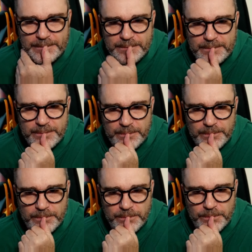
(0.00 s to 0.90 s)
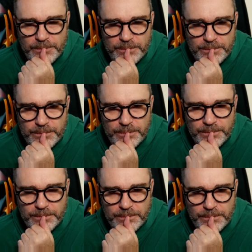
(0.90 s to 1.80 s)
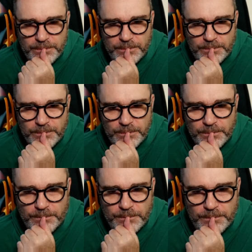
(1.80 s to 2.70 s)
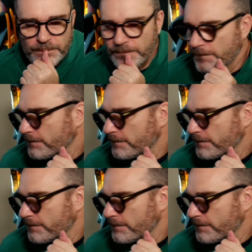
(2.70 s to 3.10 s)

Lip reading: Nobody speaks.